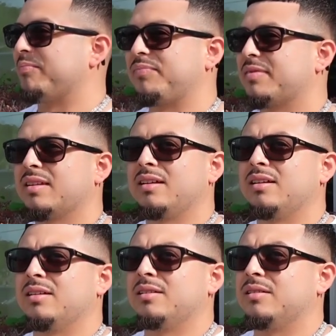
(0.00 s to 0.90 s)
you could be the
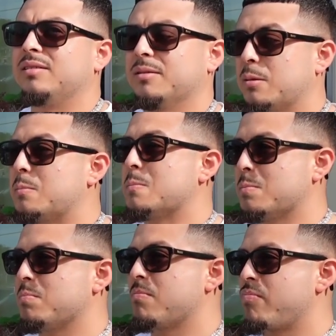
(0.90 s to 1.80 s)
best thing in the
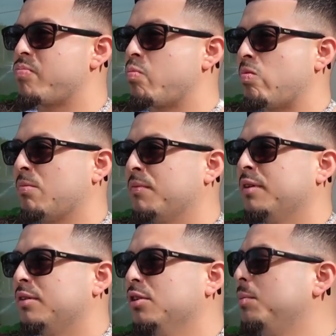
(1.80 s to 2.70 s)
world. Like I just
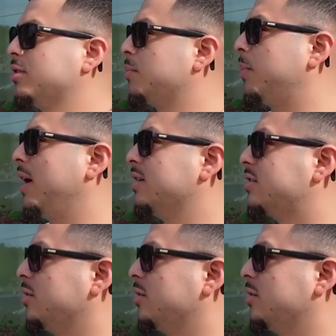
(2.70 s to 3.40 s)
You'll be surprised.